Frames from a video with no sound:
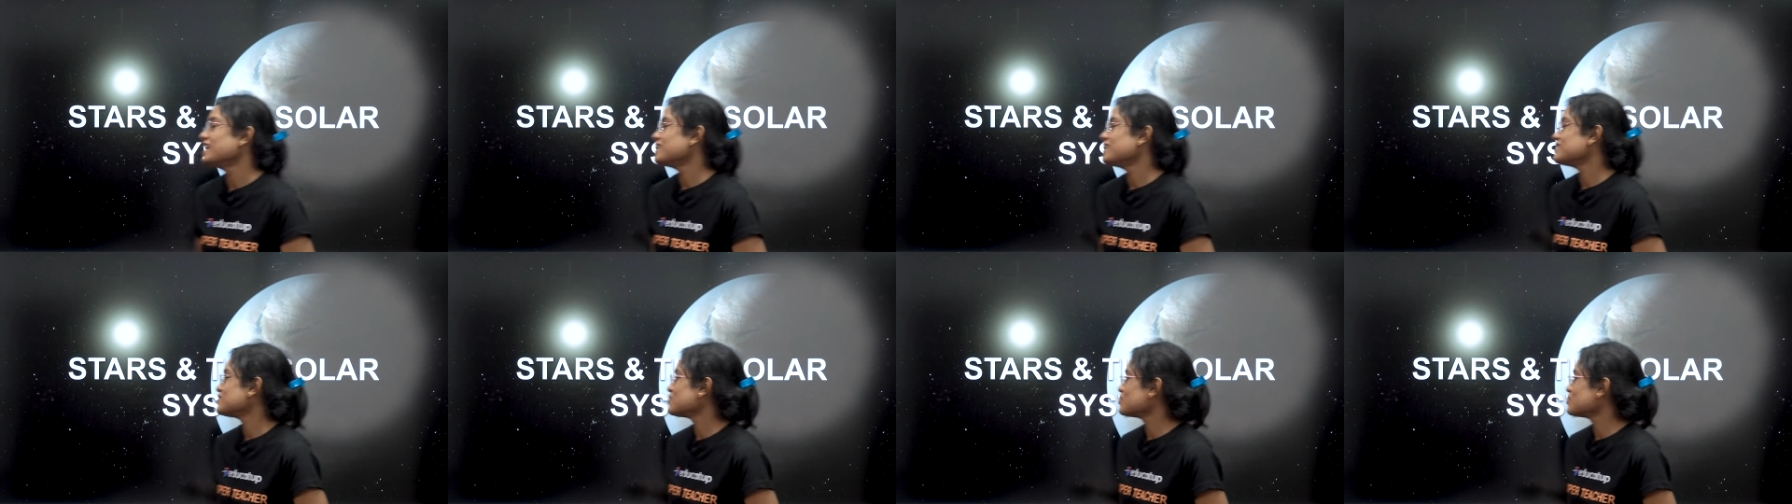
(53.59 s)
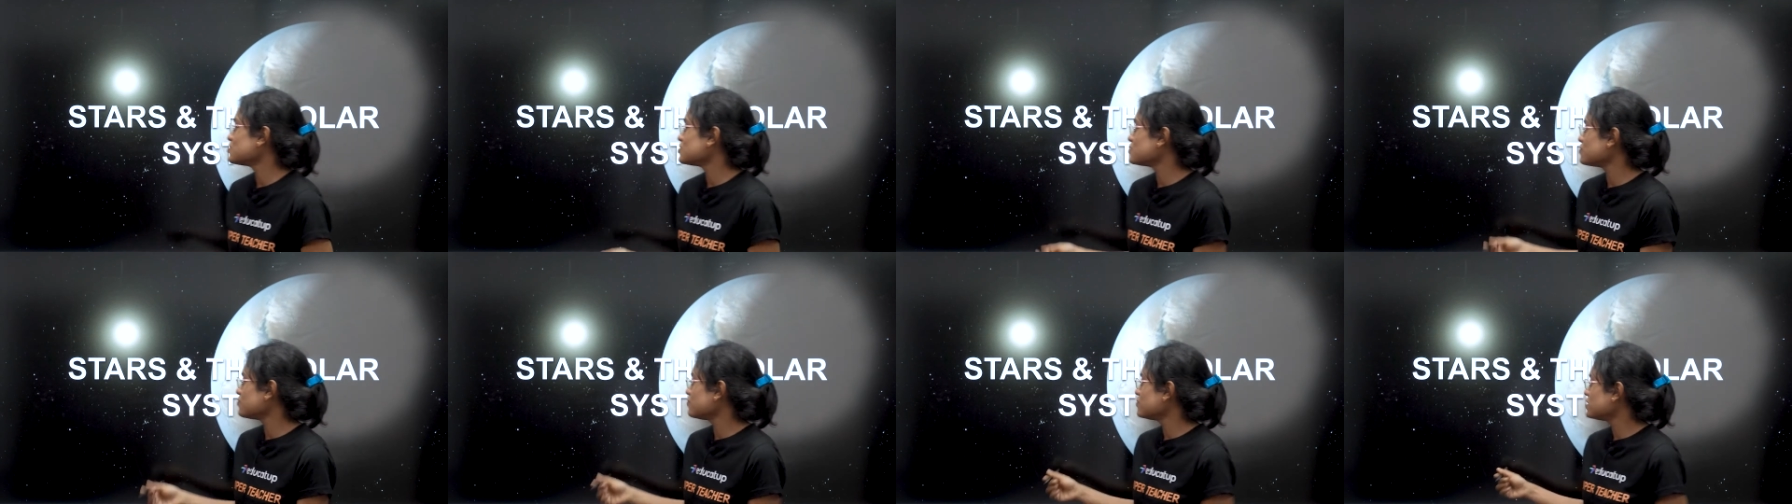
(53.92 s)

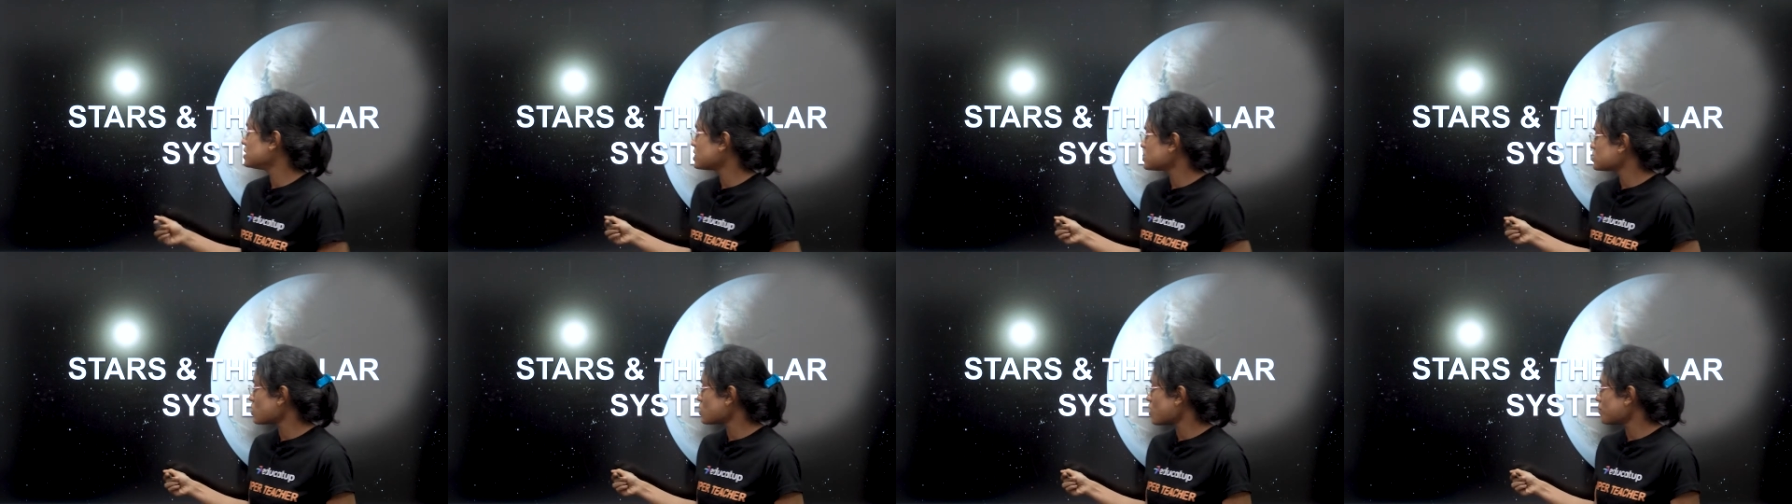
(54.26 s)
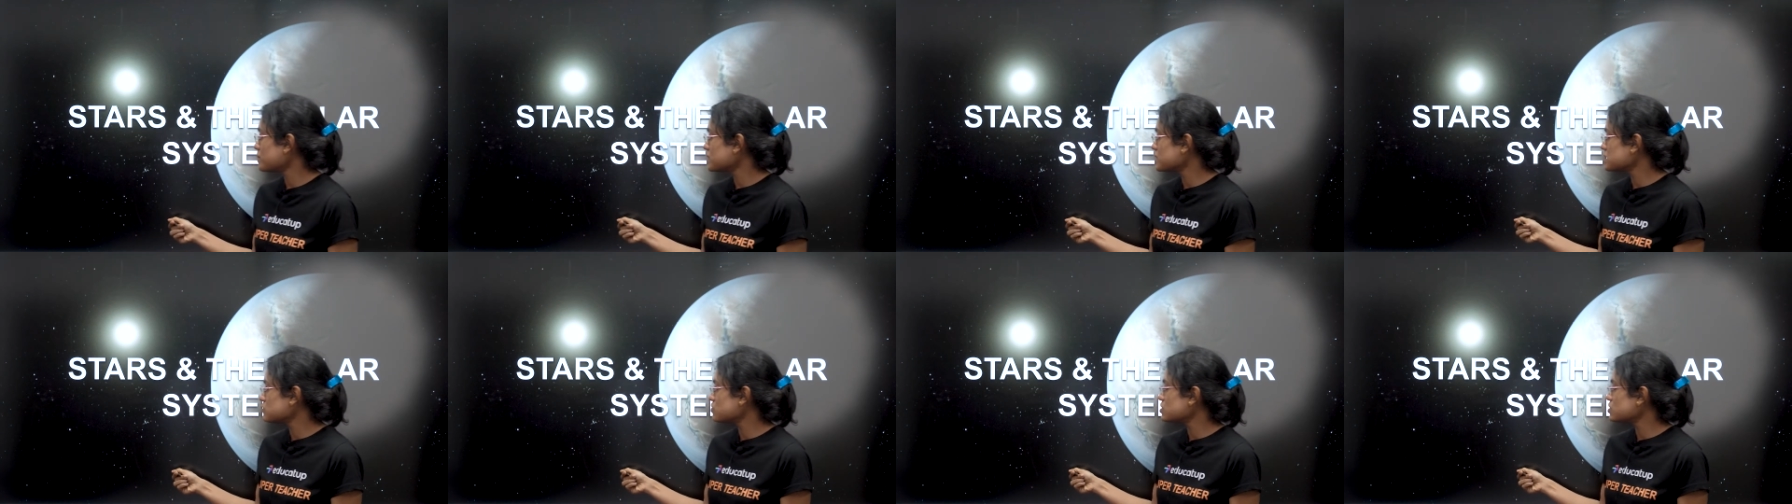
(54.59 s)
So the
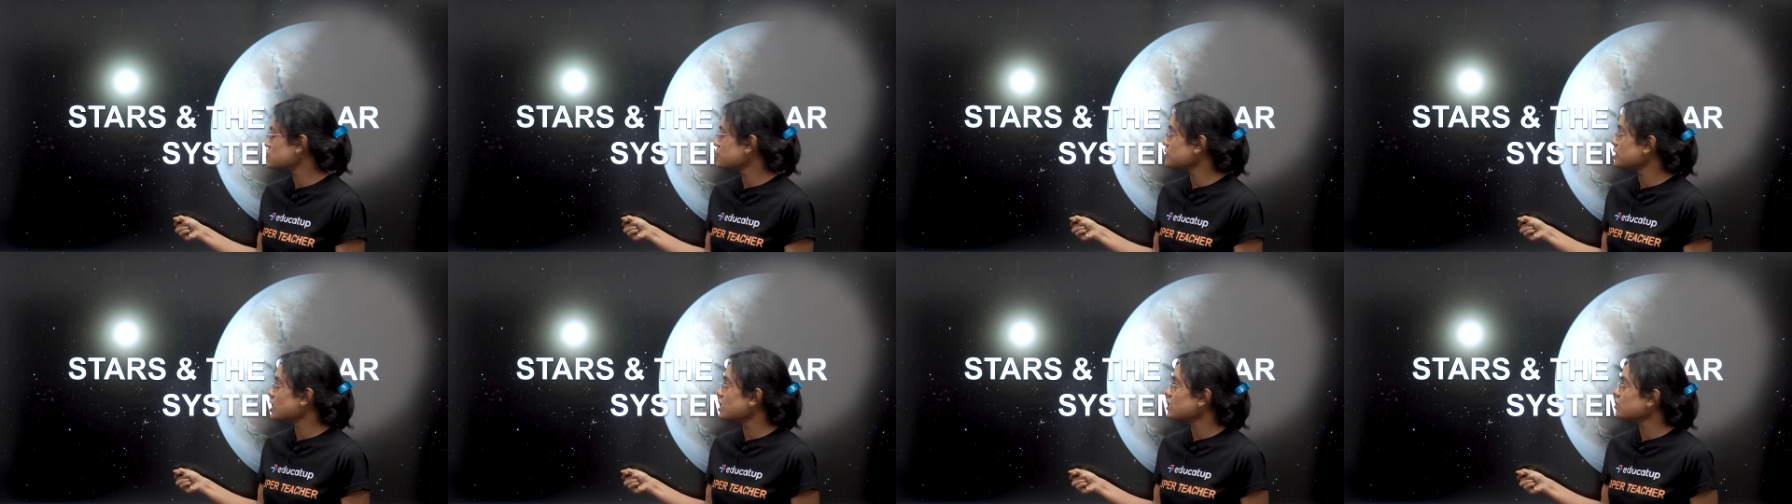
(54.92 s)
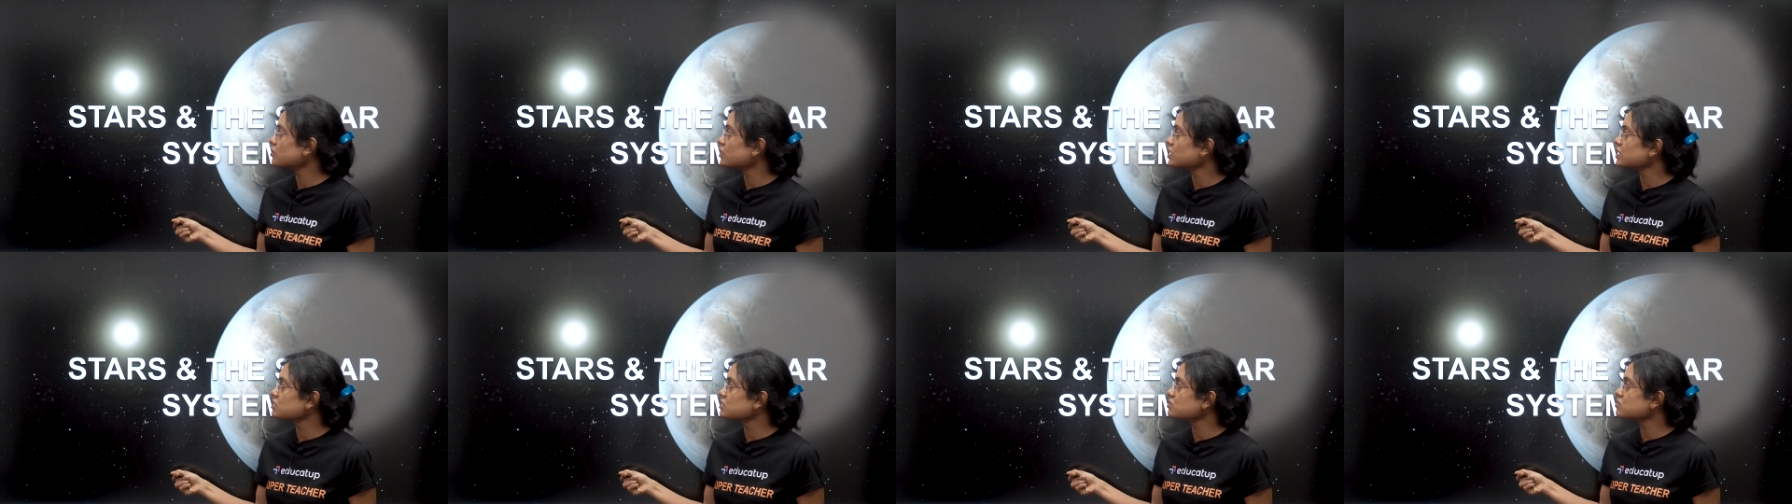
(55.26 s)
topics which we are
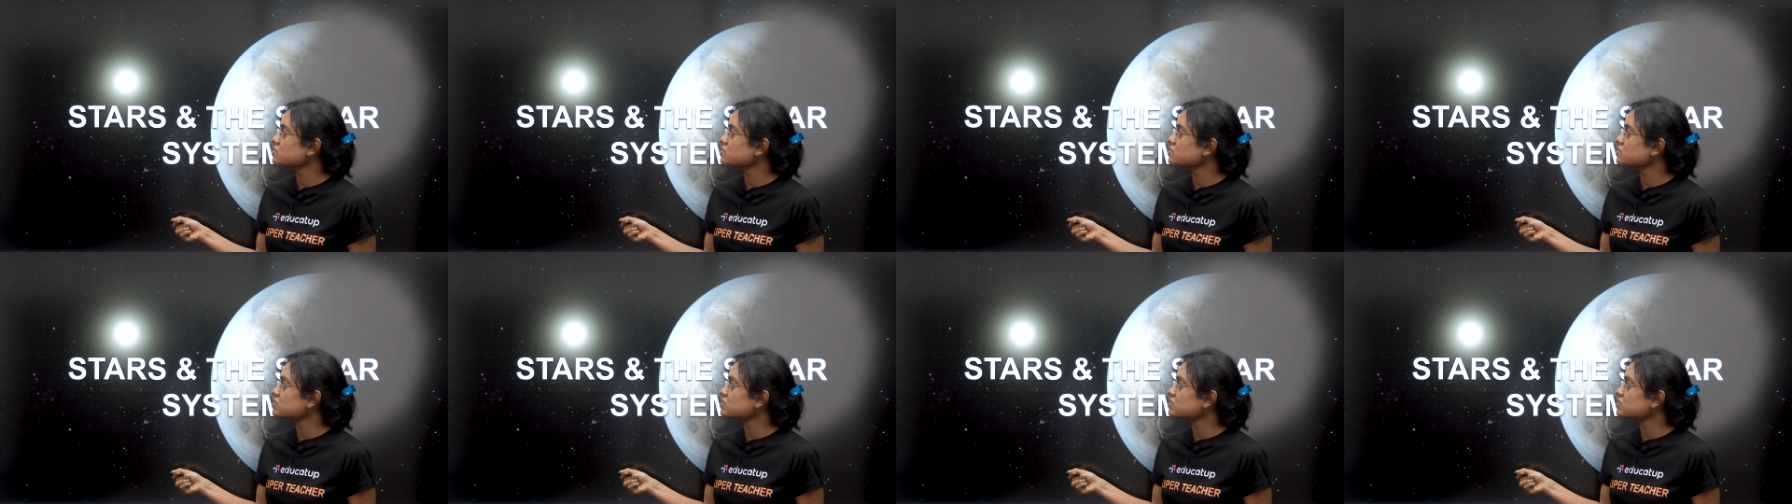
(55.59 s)
going to